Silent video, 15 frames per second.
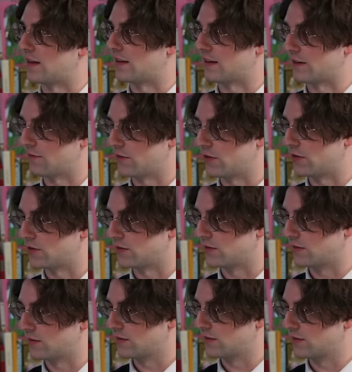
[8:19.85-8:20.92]
Like if you're
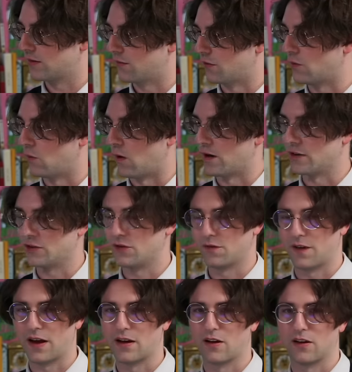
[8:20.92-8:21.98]
if you want to do
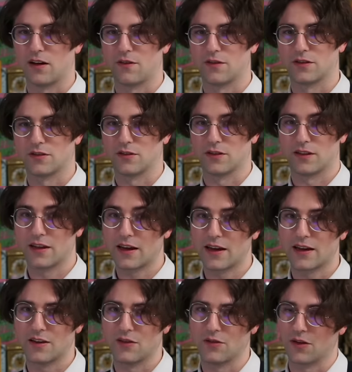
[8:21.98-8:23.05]
fan art of a certain thing
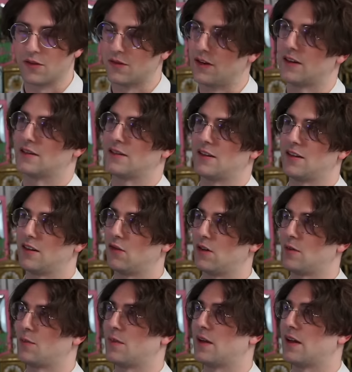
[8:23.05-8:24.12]
and you don't necessarily want to
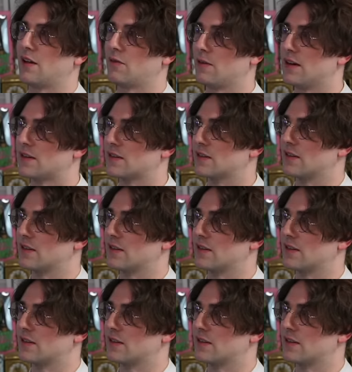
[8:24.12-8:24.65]
be at risk,